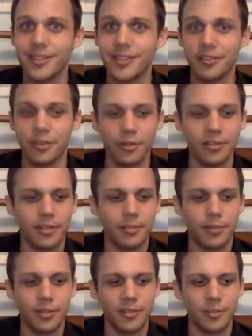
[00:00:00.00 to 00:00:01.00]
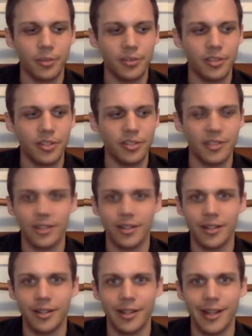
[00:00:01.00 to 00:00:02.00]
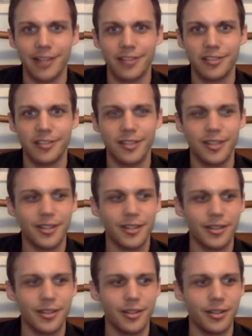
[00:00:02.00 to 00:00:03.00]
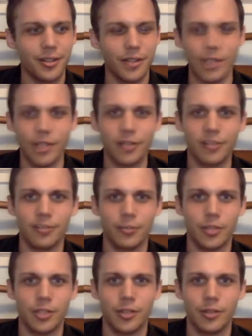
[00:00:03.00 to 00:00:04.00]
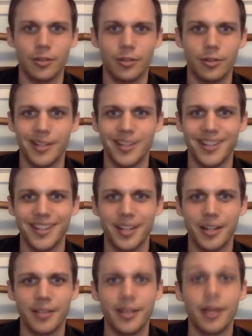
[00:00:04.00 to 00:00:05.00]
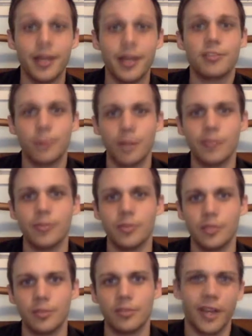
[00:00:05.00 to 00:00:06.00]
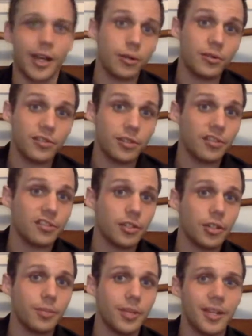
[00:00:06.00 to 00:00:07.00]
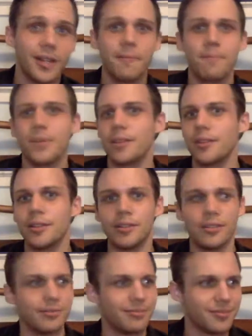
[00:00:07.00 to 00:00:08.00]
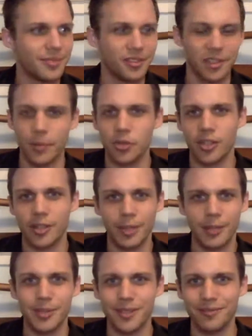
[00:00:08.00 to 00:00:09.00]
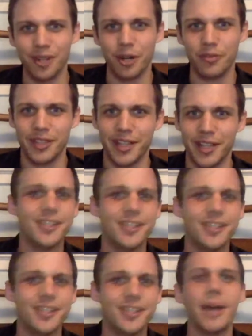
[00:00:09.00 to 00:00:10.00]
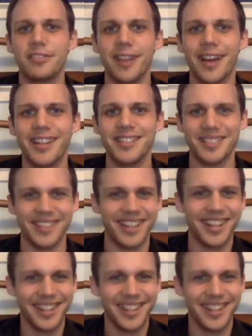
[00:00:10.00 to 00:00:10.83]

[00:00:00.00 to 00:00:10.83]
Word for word: It does. There's some principles that just out- uh, outlast the the years in which they were made, and that's one of them in terms of how you start a startup, the deception that may be involved, and how you get past that, and